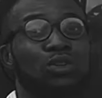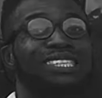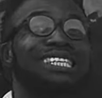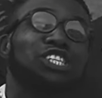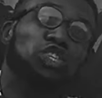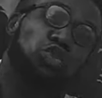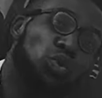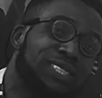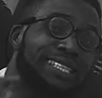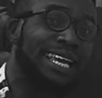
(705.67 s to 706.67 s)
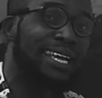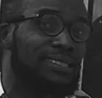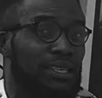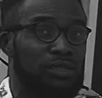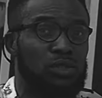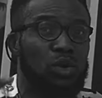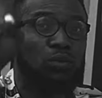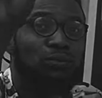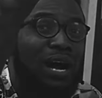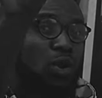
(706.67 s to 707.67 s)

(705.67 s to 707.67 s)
because it shows the essence of